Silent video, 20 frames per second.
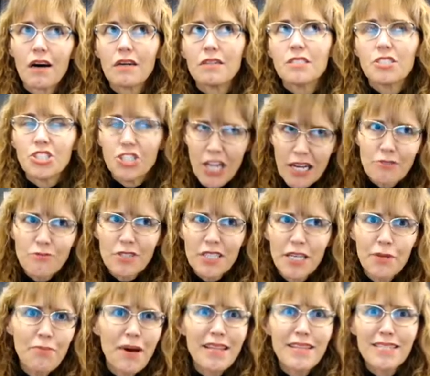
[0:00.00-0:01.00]
Generally,
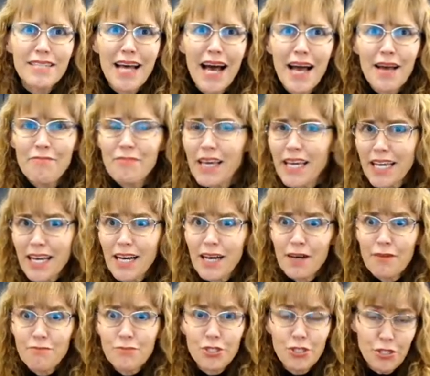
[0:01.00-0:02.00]
by the time they
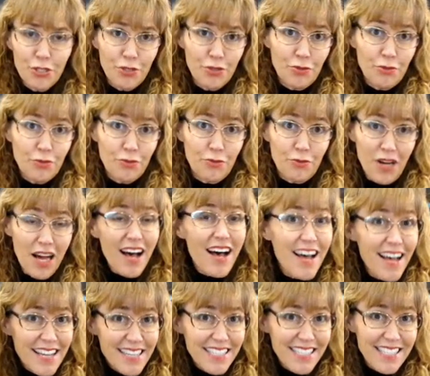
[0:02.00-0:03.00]
come to
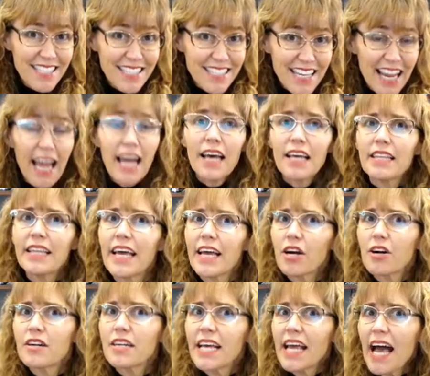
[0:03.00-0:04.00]
us, they
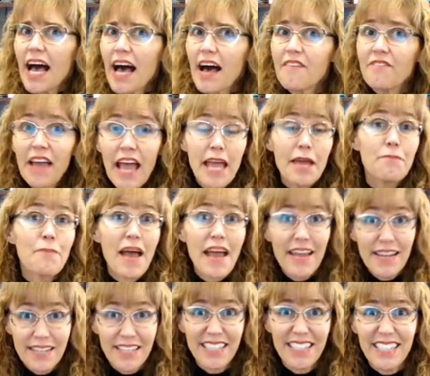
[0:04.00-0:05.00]
already have a
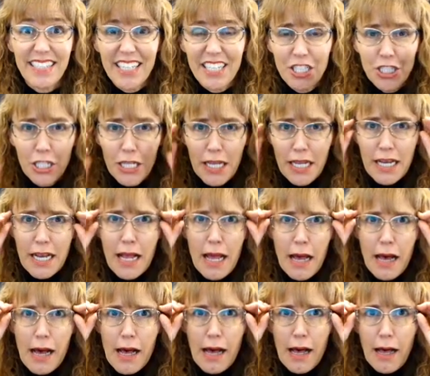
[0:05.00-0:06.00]
pain condition.
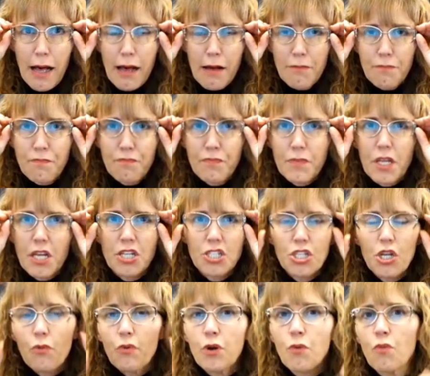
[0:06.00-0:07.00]
Um,
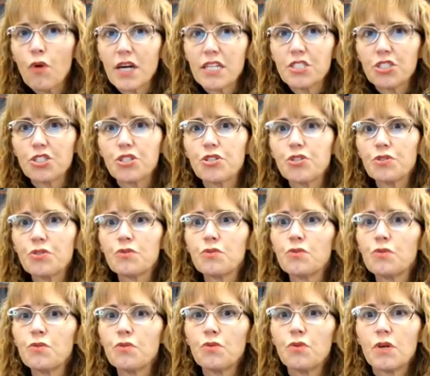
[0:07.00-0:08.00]
so we want
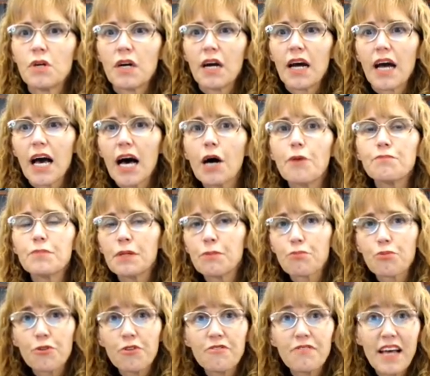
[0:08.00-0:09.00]
to help them
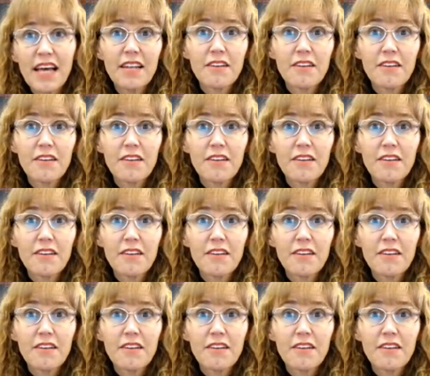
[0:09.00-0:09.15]
prevent